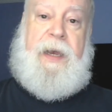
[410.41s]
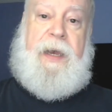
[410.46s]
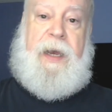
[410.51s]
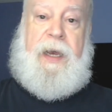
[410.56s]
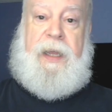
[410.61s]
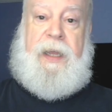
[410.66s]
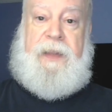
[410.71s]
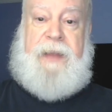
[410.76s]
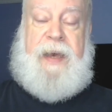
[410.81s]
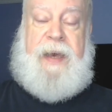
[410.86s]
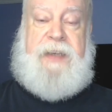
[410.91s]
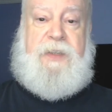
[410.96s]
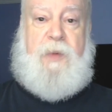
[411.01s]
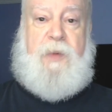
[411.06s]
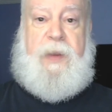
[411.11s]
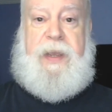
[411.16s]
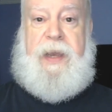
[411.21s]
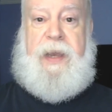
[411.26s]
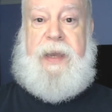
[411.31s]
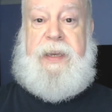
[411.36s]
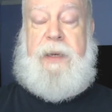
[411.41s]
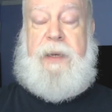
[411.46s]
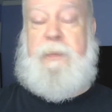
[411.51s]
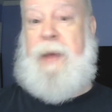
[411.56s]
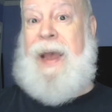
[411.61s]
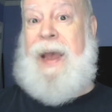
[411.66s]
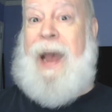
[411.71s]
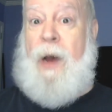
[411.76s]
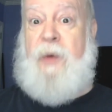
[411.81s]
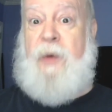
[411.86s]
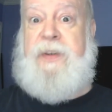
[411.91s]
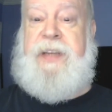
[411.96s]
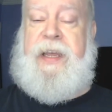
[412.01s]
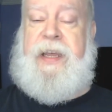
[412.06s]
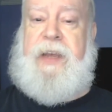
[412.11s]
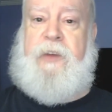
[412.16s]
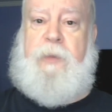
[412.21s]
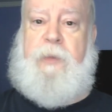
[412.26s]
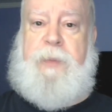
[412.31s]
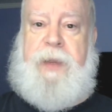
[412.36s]
Last week I did my
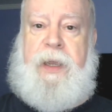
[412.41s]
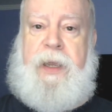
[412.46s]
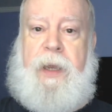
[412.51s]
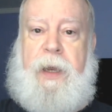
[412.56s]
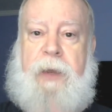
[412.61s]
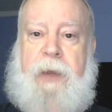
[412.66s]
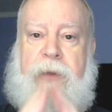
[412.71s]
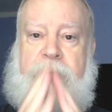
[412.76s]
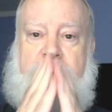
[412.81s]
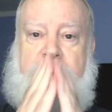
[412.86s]
outtakes because,